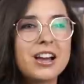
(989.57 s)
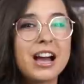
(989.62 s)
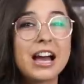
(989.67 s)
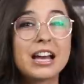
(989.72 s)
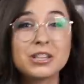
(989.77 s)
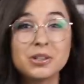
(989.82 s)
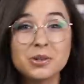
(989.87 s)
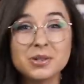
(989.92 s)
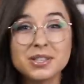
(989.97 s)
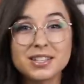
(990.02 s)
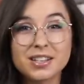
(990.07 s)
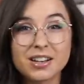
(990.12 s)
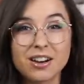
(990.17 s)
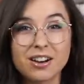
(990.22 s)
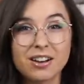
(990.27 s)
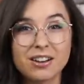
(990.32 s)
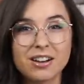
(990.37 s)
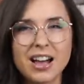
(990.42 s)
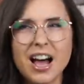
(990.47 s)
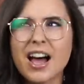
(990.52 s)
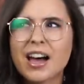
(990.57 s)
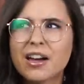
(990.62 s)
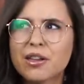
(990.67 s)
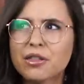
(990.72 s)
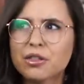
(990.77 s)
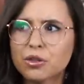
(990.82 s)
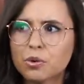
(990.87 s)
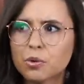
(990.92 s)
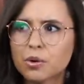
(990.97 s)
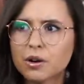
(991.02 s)
I used to call
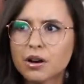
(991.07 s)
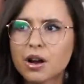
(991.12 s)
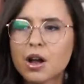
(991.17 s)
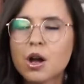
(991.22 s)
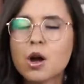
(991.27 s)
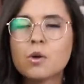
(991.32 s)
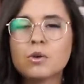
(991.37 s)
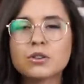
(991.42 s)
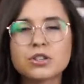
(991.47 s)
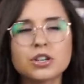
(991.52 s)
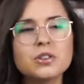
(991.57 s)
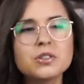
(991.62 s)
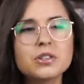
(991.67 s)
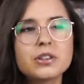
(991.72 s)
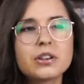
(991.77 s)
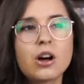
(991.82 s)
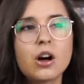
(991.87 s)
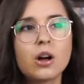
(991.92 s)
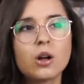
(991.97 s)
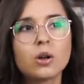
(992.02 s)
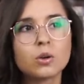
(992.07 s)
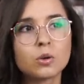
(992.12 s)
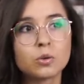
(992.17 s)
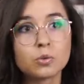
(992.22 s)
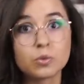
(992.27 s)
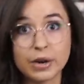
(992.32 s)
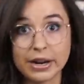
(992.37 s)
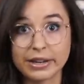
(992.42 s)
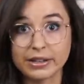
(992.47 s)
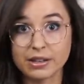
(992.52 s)
Althor, which I used to call
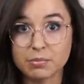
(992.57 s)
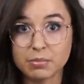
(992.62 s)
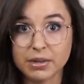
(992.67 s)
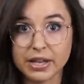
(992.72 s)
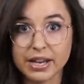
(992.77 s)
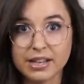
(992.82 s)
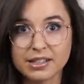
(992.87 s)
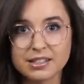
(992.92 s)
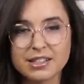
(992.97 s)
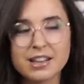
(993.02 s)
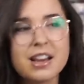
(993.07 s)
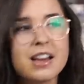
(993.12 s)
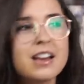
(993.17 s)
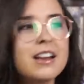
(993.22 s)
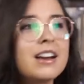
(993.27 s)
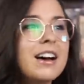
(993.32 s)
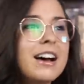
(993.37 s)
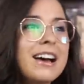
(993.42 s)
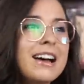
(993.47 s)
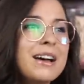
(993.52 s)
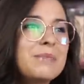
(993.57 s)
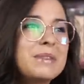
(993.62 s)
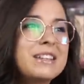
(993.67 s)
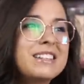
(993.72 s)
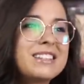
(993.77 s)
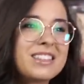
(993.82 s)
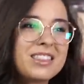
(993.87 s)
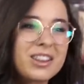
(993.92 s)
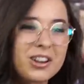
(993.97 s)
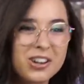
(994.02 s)
Rand the Bland,
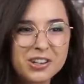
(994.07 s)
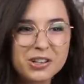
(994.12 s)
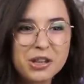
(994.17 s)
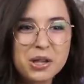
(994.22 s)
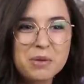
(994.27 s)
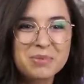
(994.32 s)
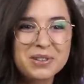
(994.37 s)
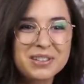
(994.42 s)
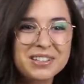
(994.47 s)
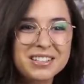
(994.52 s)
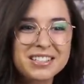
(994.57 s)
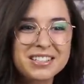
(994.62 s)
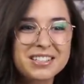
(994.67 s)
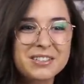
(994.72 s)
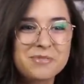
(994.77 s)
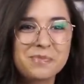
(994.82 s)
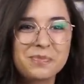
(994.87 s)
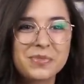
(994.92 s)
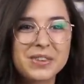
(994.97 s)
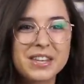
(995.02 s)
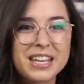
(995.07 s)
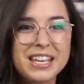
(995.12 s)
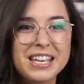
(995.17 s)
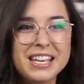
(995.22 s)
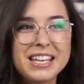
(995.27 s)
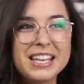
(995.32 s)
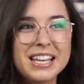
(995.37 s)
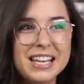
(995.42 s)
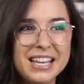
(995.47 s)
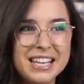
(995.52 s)
because in the early books,
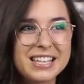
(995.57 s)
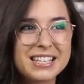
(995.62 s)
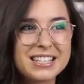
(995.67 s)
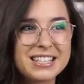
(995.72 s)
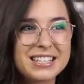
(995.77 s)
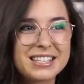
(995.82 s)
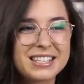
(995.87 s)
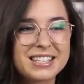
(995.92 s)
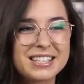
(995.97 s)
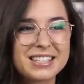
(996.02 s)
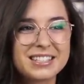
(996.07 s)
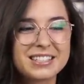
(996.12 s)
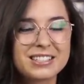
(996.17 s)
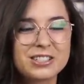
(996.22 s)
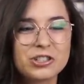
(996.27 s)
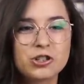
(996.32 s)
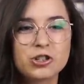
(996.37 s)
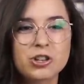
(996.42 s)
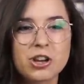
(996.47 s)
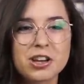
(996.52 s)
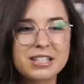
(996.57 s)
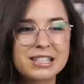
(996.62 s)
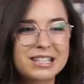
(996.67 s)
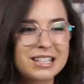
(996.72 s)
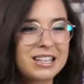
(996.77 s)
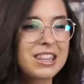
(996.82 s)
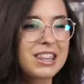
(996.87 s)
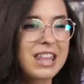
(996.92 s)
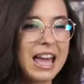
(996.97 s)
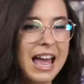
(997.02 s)
he is
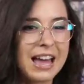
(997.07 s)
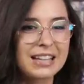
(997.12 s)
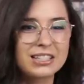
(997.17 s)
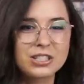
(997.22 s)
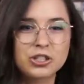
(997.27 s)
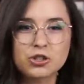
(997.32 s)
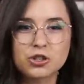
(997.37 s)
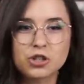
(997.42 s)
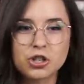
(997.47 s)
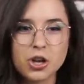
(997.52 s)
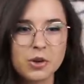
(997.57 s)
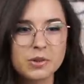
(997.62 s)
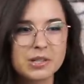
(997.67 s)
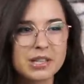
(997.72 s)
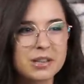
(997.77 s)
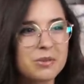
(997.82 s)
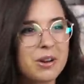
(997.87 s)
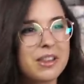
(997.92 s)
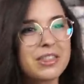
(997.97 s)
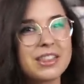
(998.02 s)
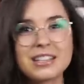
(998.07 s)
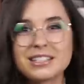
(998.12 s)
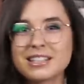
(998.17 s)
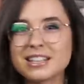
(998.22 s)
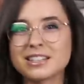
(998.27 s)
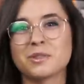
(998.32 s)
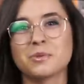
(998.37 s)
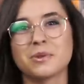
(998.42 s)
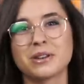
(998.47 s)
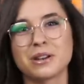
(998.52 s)
just that chosen one that
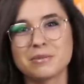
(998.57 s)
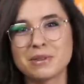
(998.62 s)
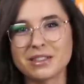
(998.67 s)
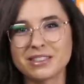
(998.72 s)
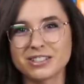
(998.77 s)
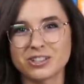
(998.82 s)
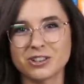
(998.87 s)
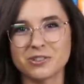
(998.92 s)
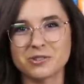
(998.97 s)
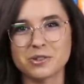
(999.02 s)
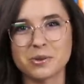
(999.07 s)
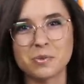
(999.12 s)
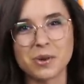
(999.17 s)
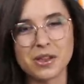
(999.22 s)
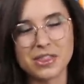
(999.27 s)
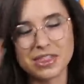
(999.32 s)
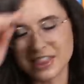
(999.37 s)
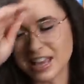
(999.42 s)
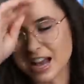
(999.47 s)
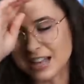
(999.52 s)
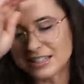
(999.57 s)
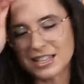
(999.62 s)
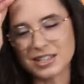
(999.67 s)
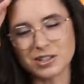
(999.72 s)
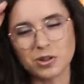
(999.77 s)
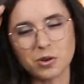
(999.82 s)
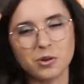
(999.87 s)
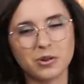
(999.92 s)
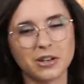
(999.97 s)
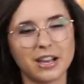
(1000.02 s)
doesn't want to be the chosen one. That's his
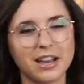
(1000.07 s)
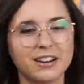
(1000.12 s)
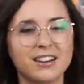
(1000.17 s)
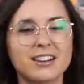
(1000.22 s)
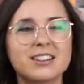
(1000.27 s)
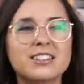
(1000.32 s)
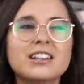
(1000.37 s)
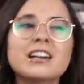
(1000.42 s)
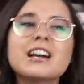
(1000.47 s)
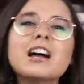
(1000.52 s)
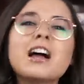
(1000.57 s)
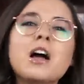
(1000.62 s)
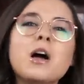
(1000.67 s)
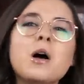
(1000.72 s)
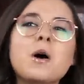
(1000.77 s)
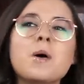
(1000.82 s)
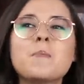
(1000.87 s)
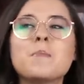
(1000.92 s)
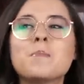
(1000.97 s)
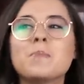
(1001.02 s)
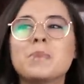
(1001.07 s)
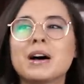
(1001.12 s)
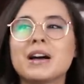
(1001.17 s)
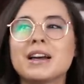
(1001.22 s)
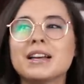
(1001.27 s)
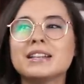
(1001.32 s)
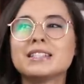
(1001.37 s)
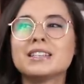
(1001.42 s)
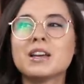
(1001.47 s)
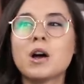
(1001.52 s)
whole character.
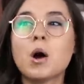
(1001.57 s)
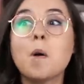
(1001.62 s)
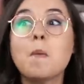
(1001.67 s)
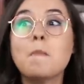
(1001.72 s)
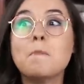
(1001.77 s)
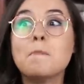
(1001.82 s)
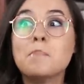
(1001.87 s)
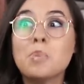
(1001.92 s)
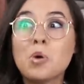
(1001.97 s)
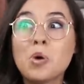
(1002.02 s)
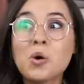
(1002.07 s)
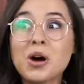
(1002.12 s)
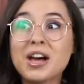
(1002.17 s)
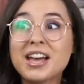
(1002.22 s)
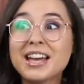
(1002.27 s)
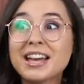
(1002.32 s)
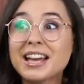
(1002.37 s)
But boy,